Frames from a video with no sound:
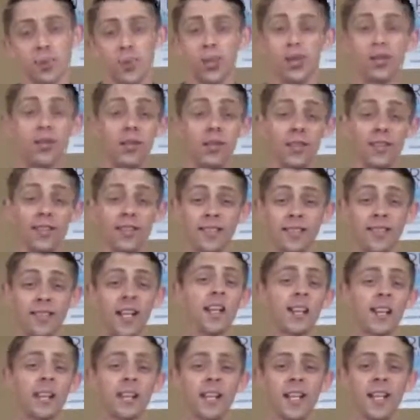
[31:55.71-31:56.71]
We should
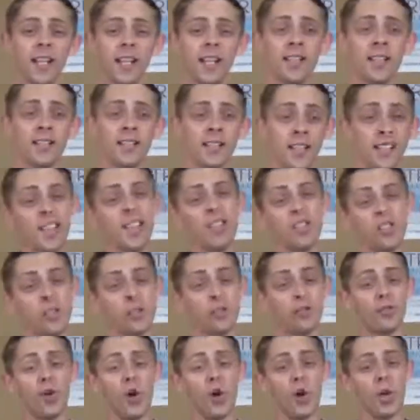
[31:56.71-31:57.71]
instead say, let's
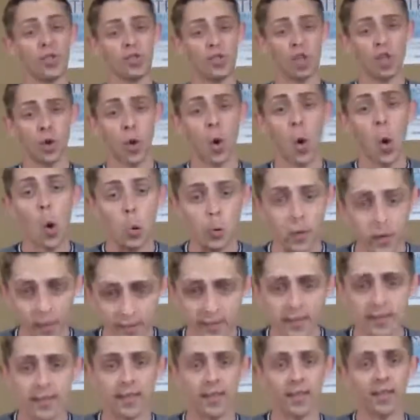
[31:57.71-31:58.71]
just focus on
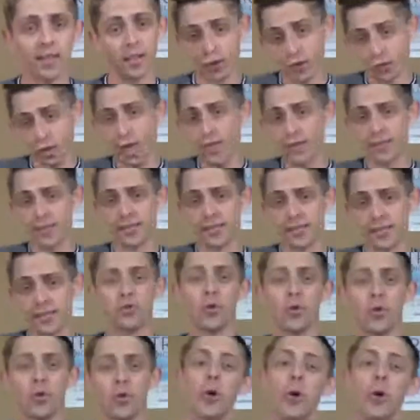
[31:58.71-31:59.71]
holistic justice or